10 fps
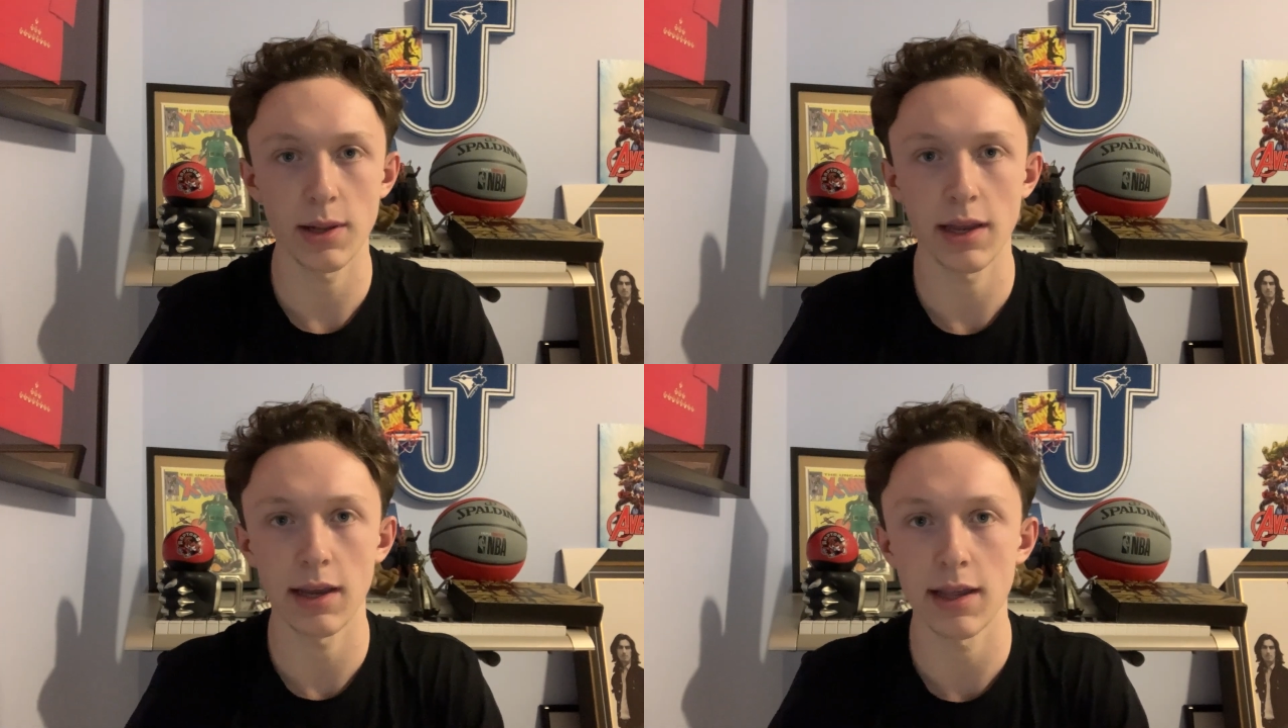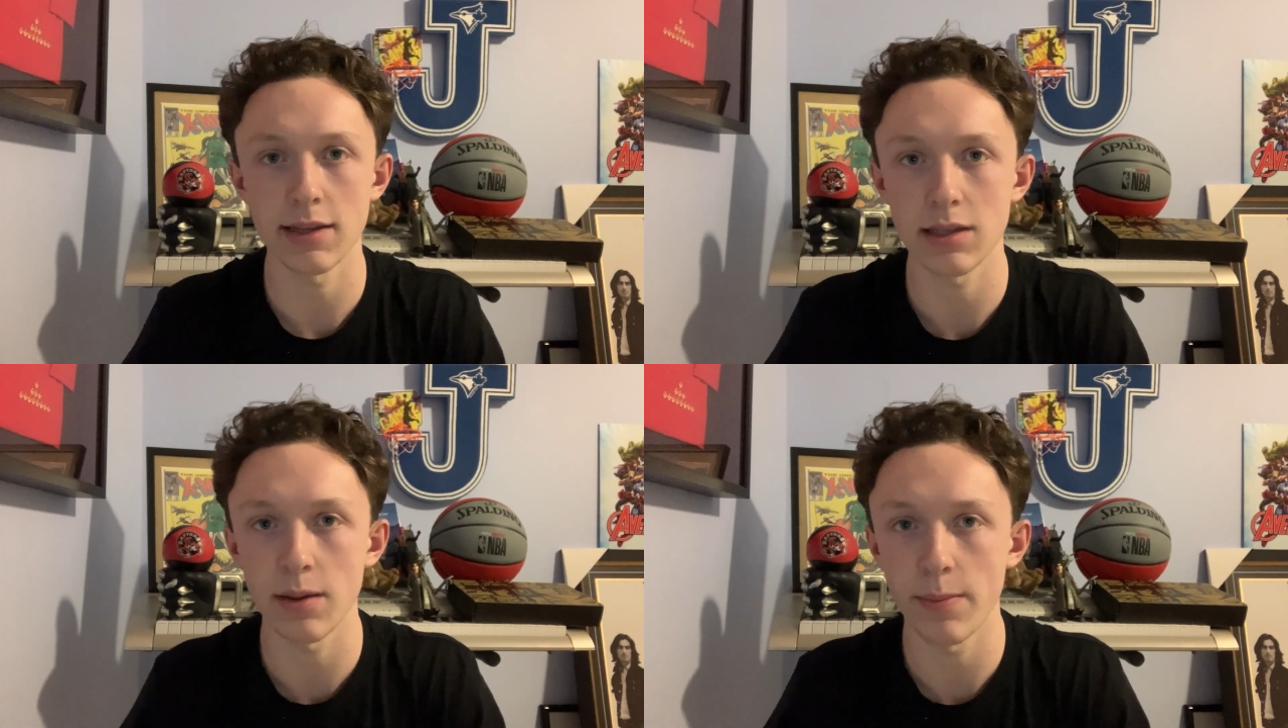play
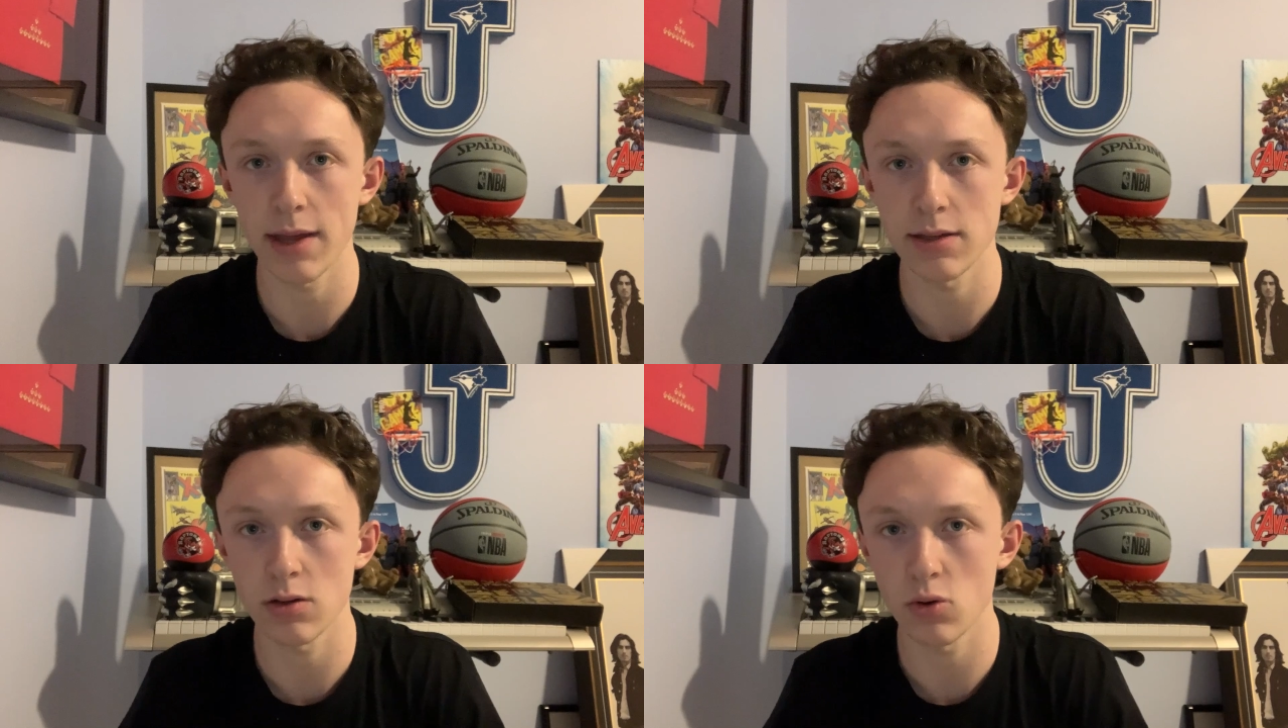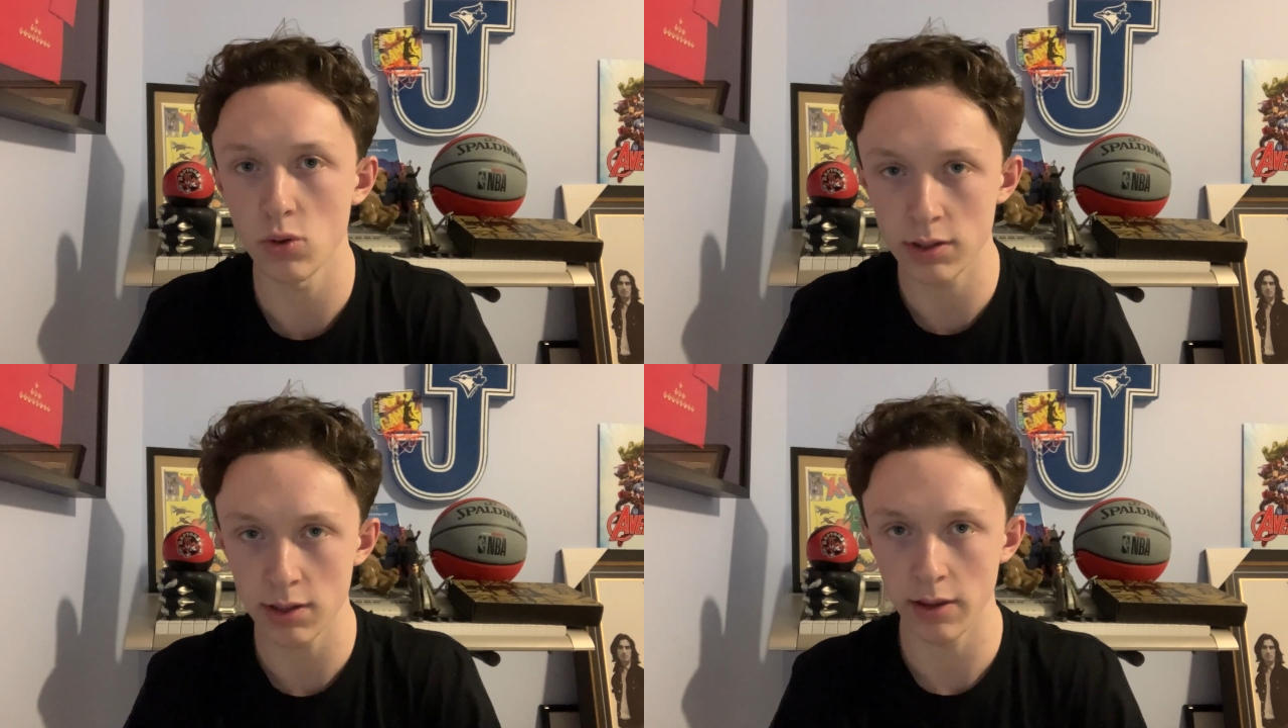against the best
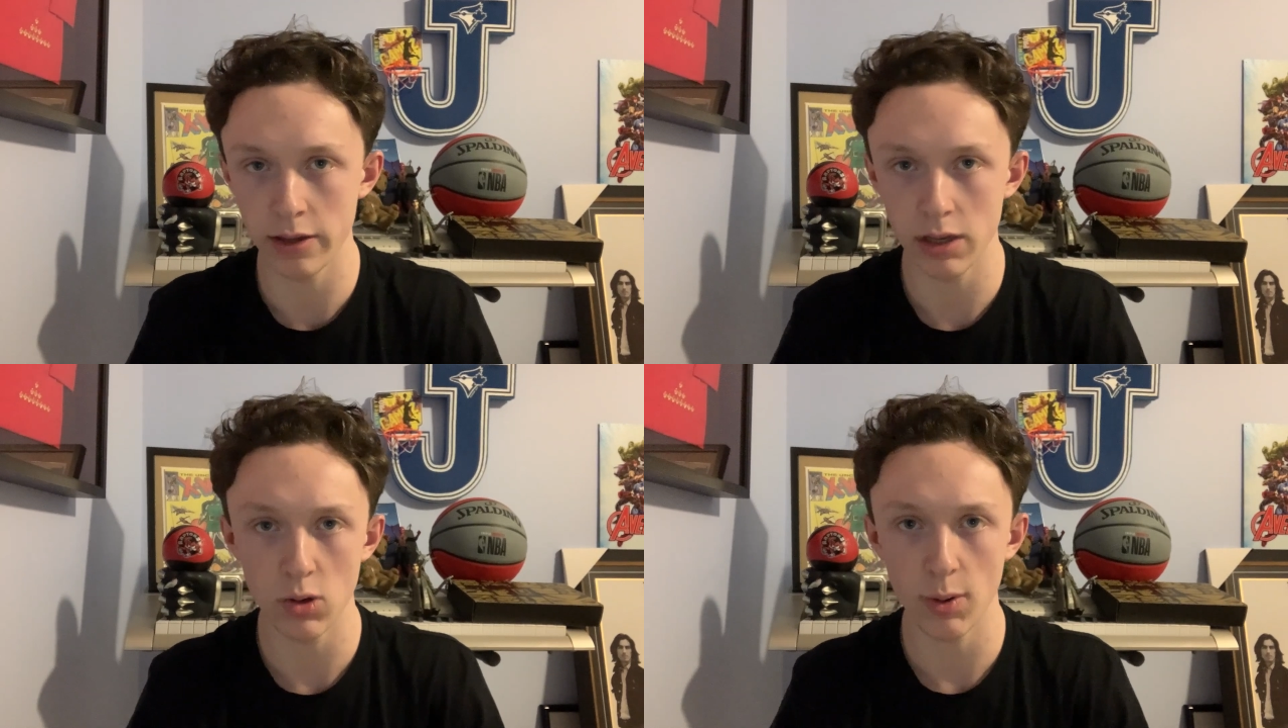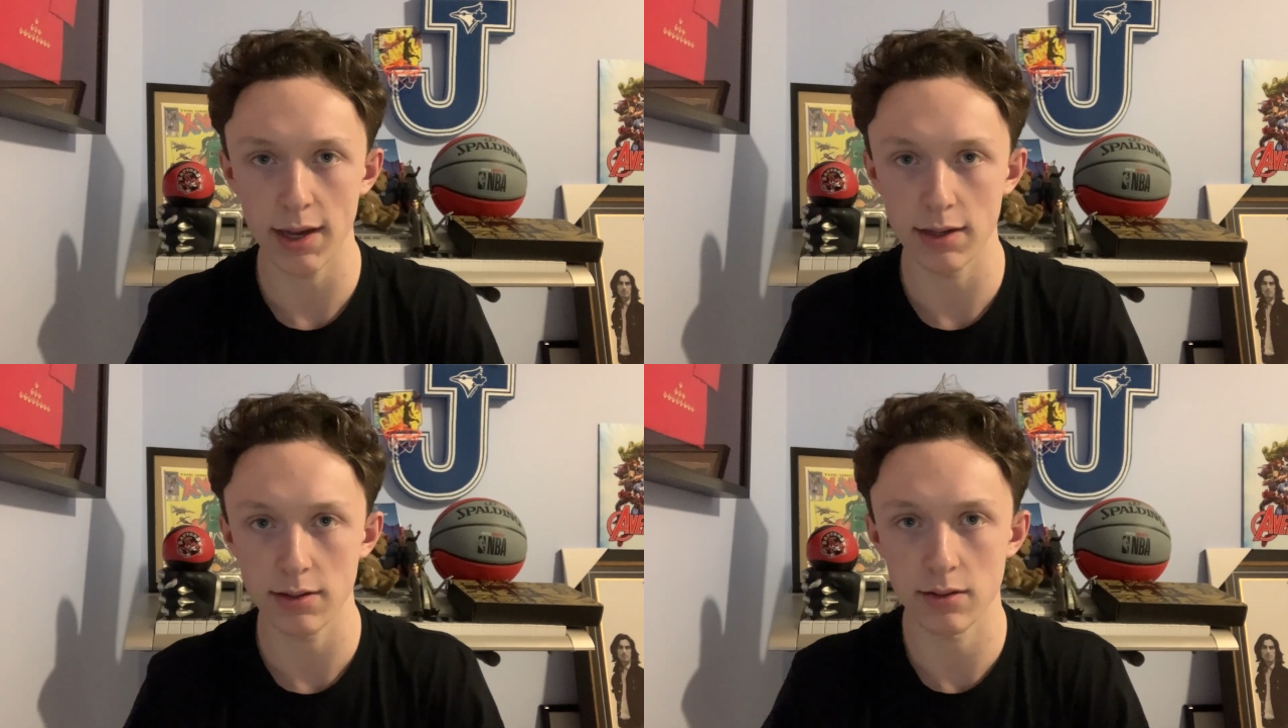schools in the US,